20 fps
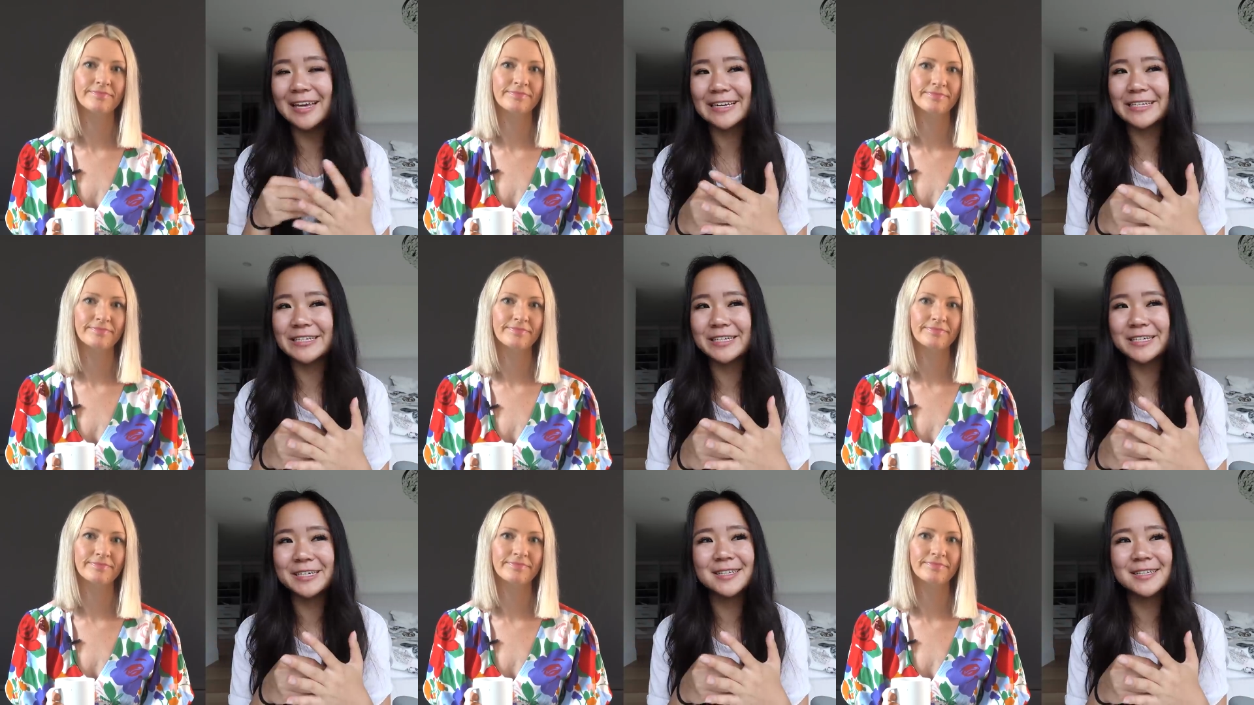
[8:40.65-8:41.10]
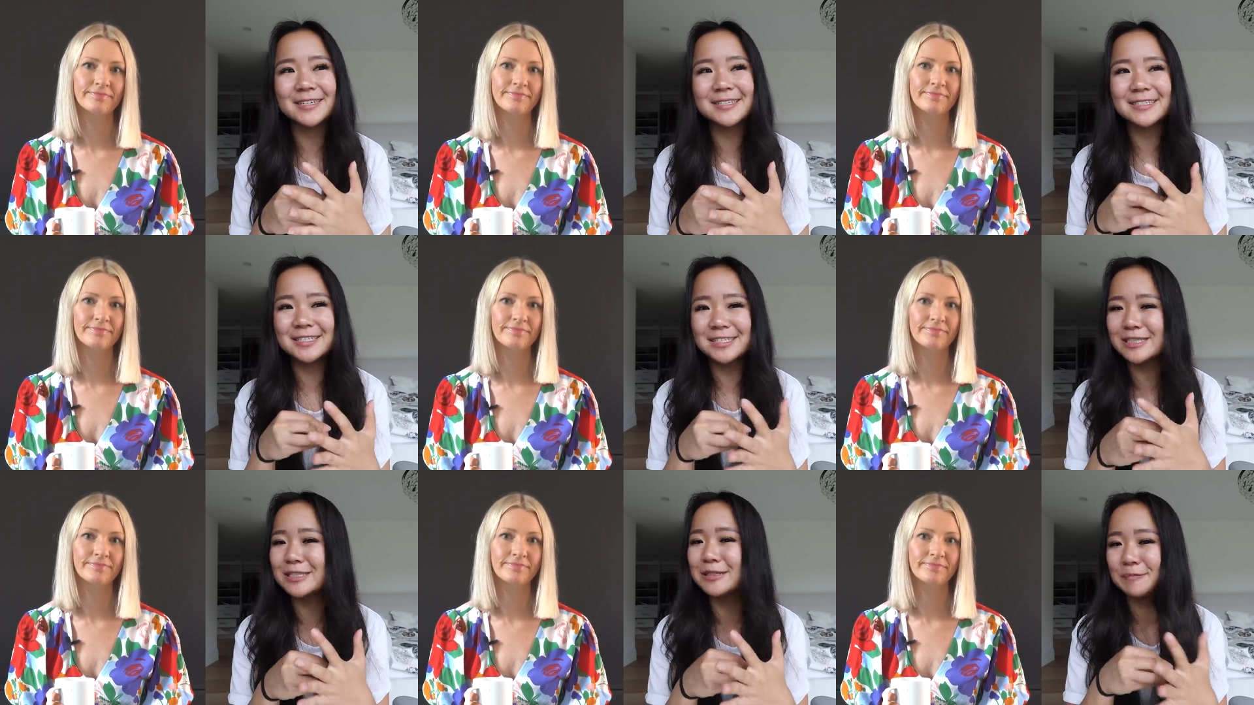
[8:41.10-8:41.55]
Speaker 1: it
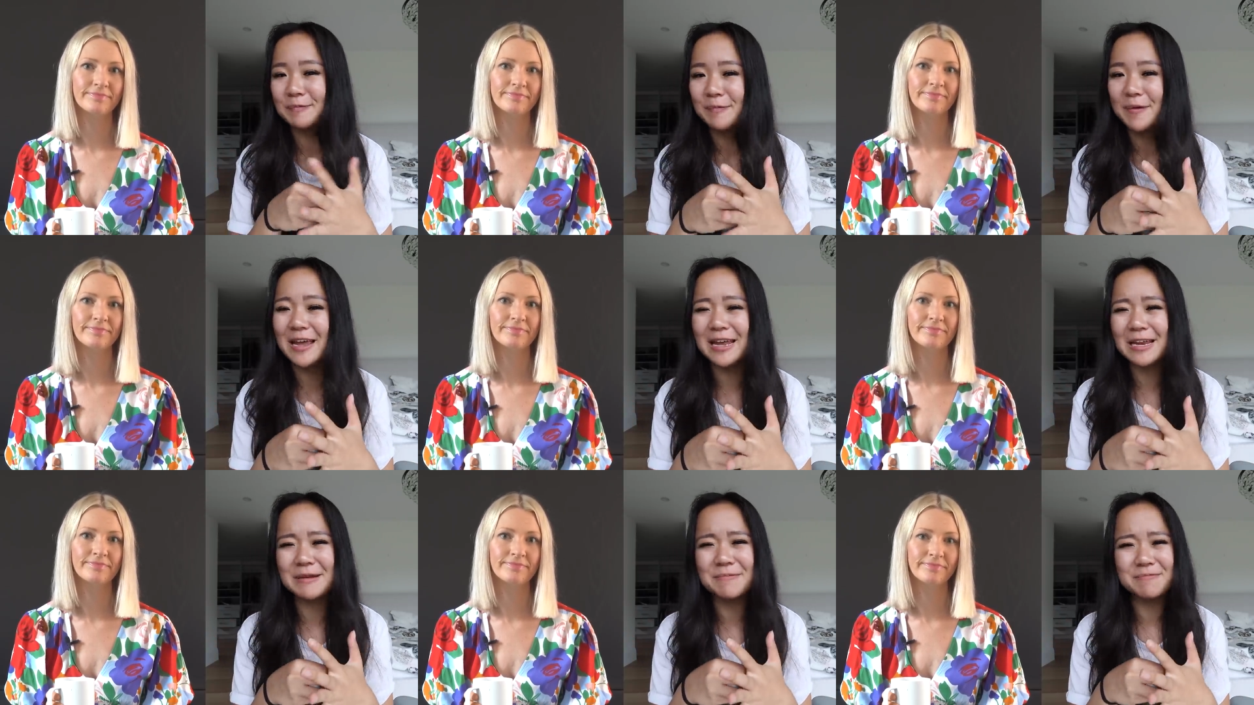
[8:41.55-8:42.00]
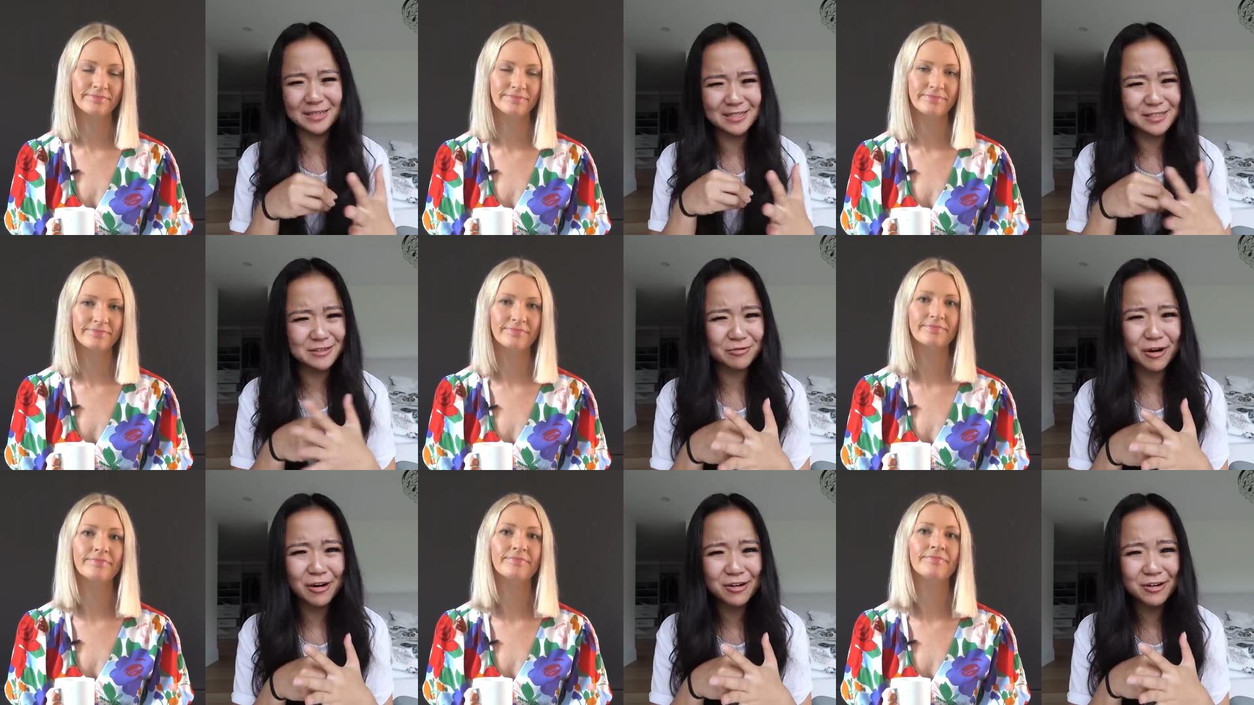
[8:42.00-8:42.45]
just made me
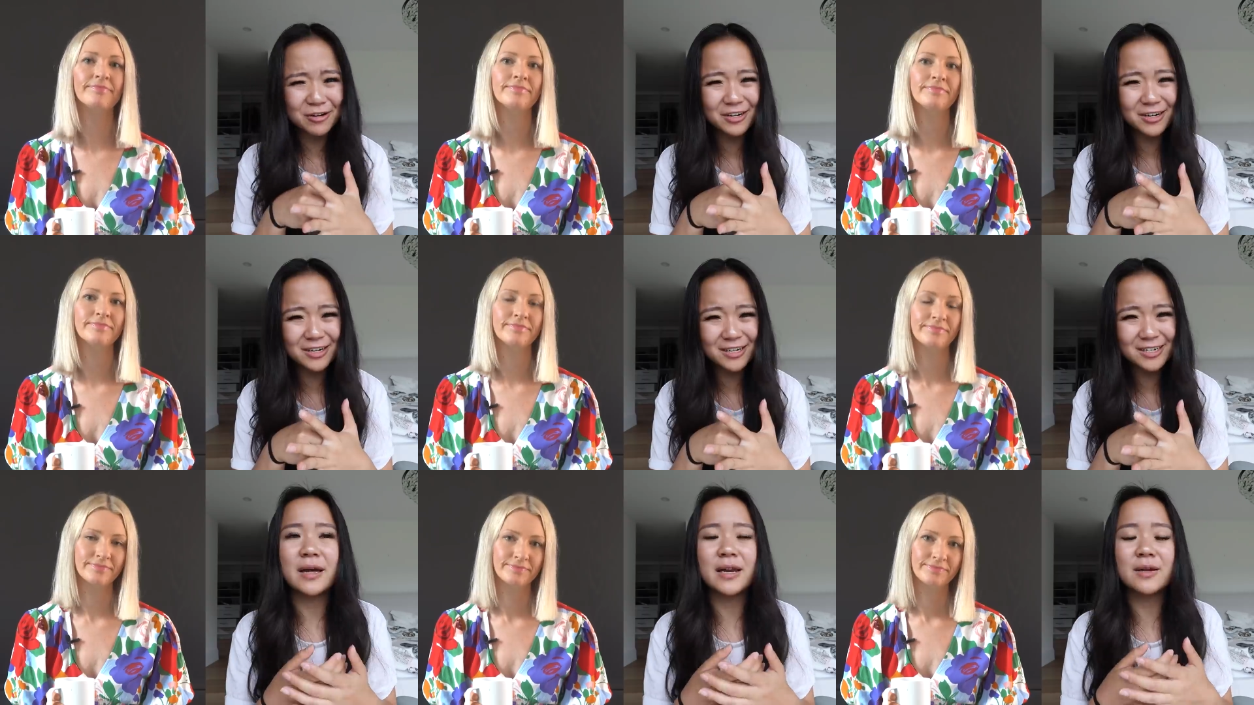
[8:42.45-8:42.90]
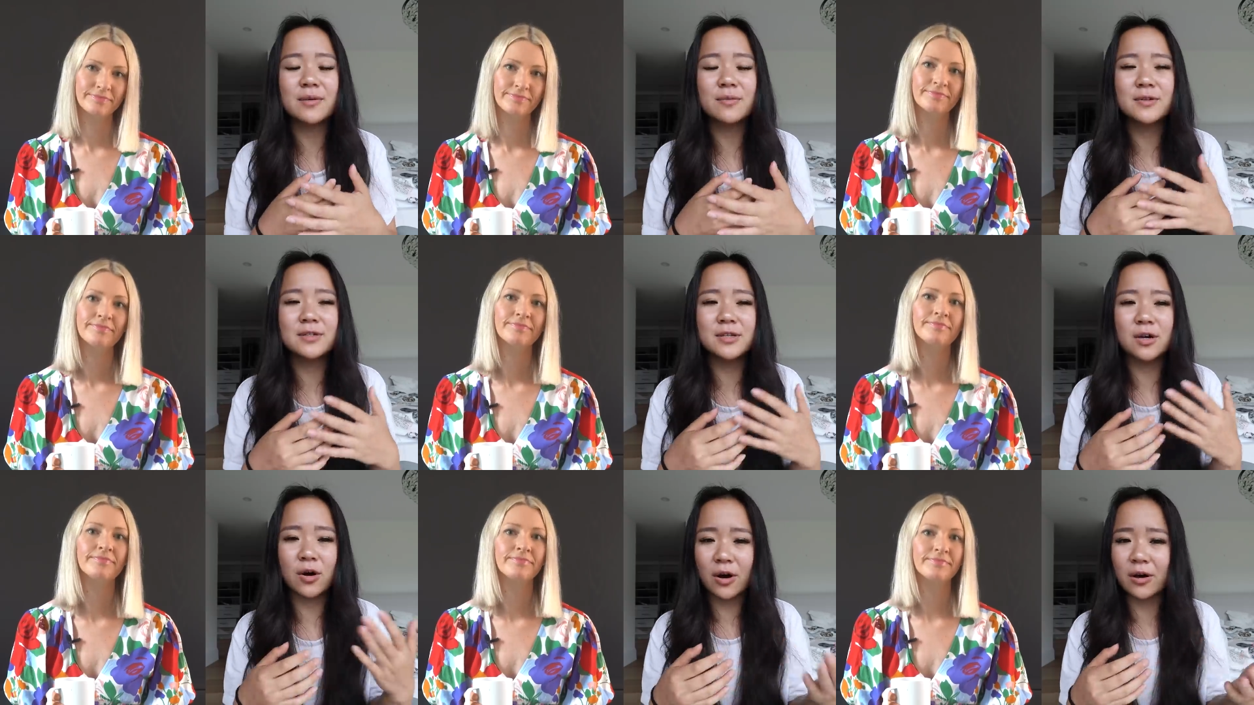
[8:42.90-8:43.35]
stronger. And it
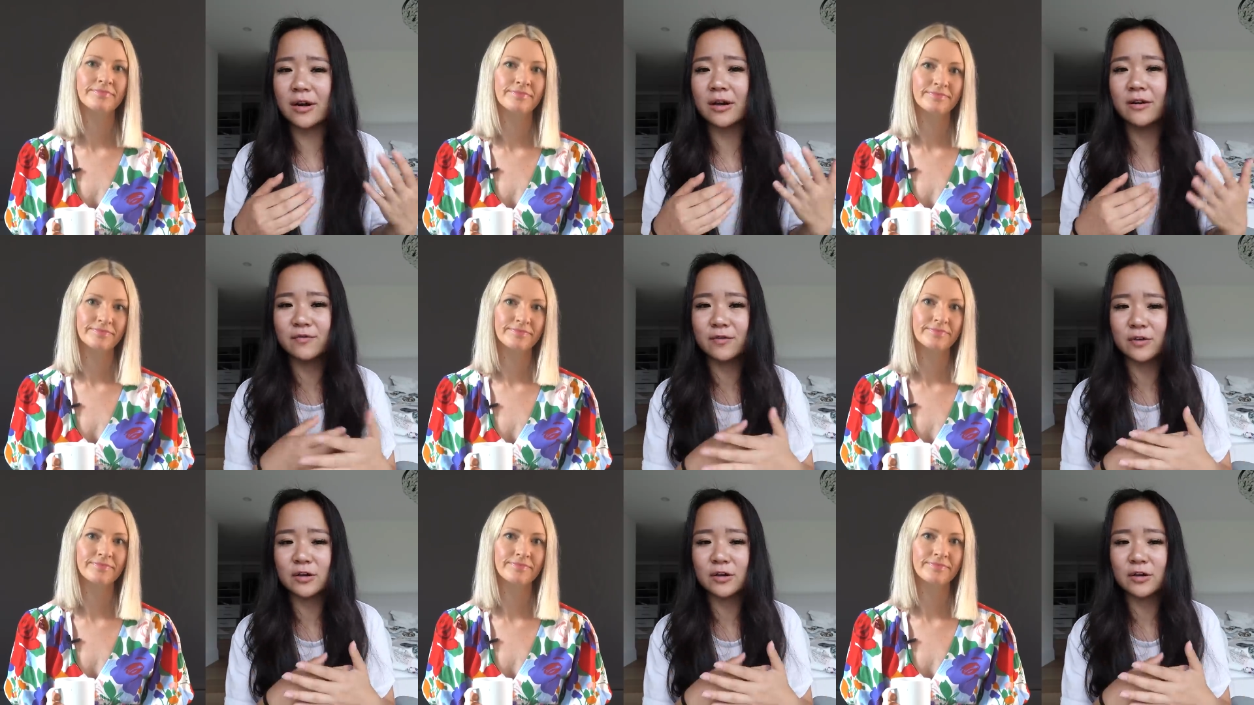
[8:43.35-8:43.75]
was hard at